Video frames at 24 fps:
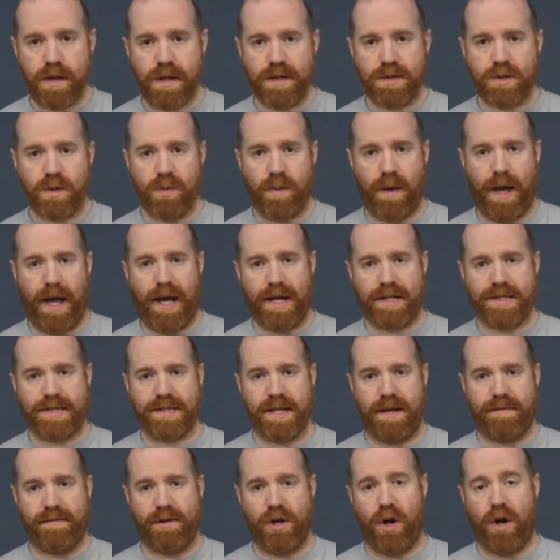So
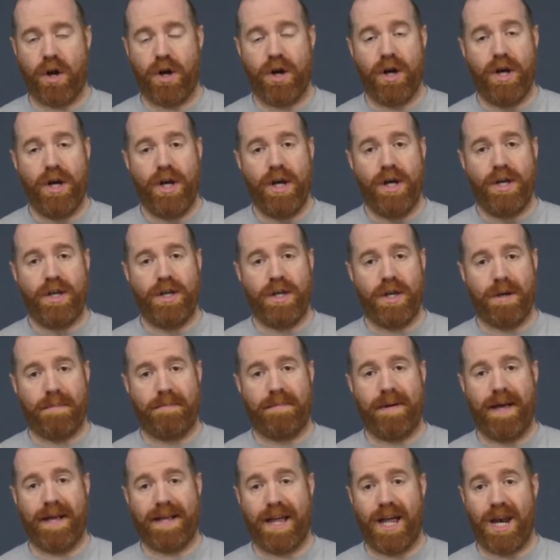X7R, you can
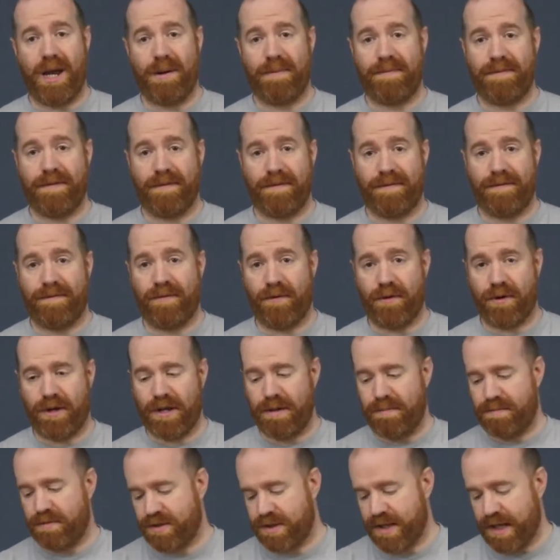pick that up for
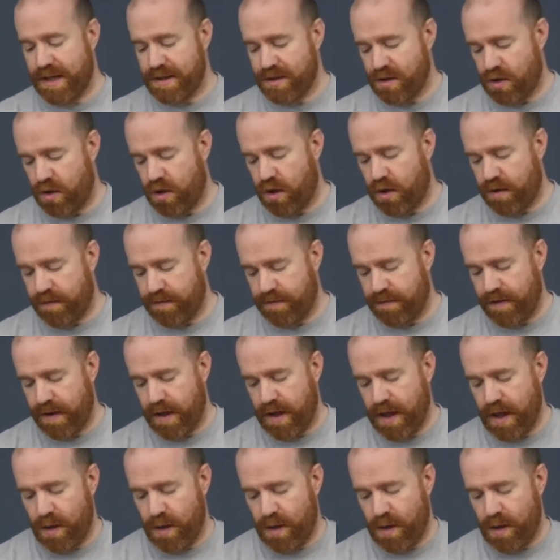40% off,